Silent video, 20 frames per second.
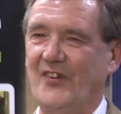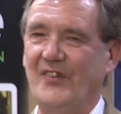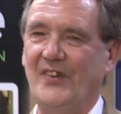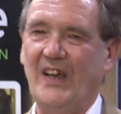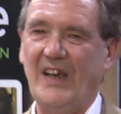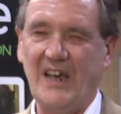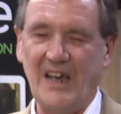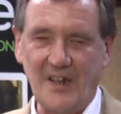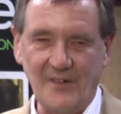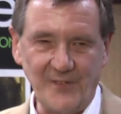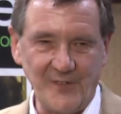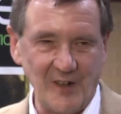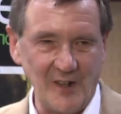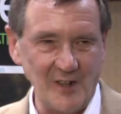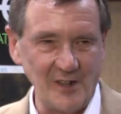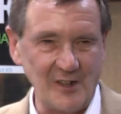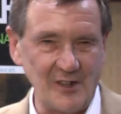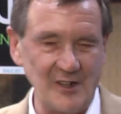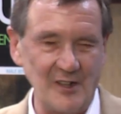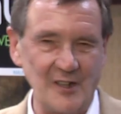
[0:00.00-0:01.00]
in the hair
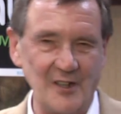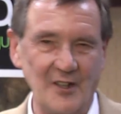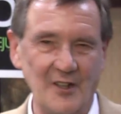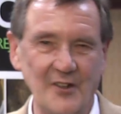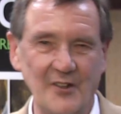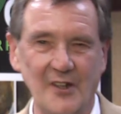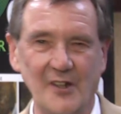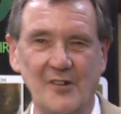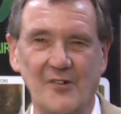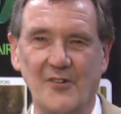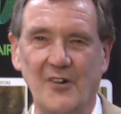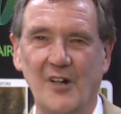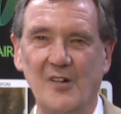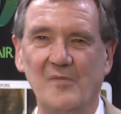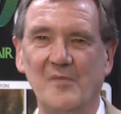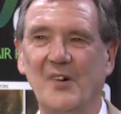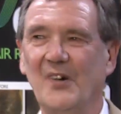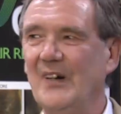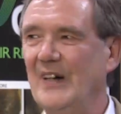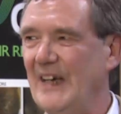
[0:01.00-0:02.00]
follicle, they'll
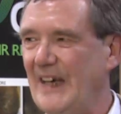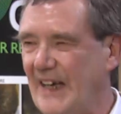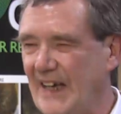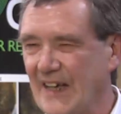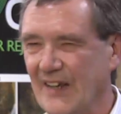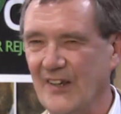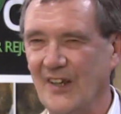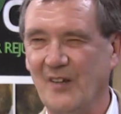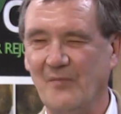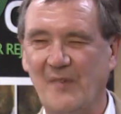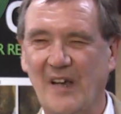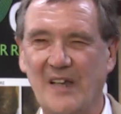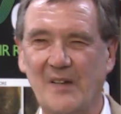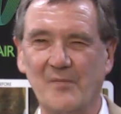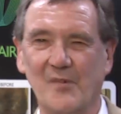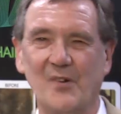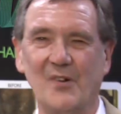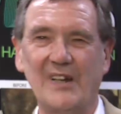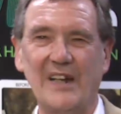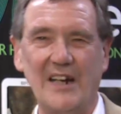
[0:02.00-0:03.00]
grow more hair. They'll
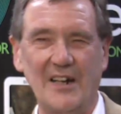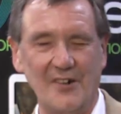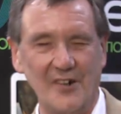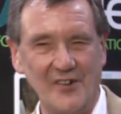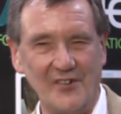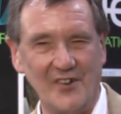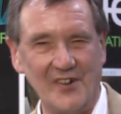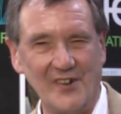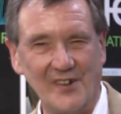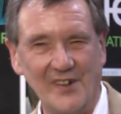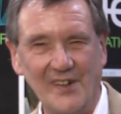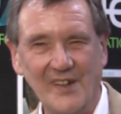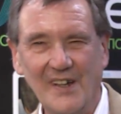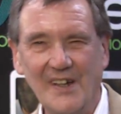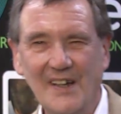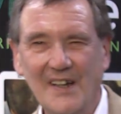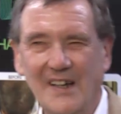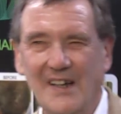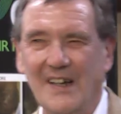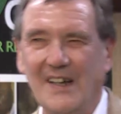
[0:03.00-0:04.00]
make more keratin,
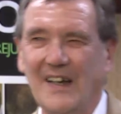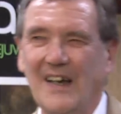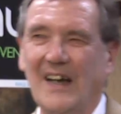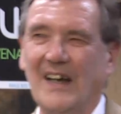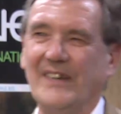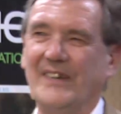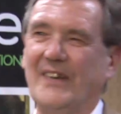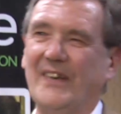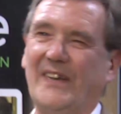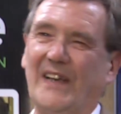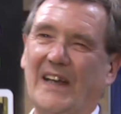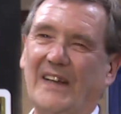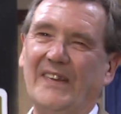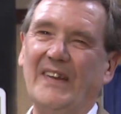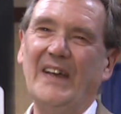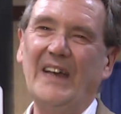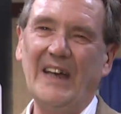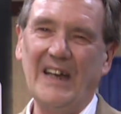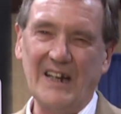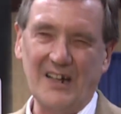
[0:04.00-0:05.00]
and you get
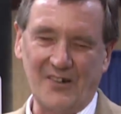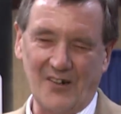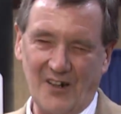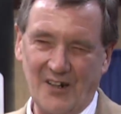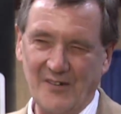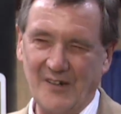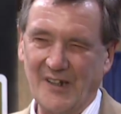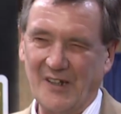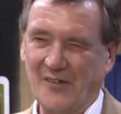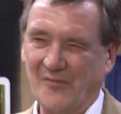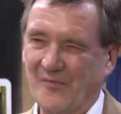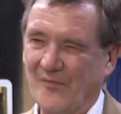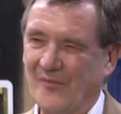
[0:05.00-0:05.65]
the hair growing.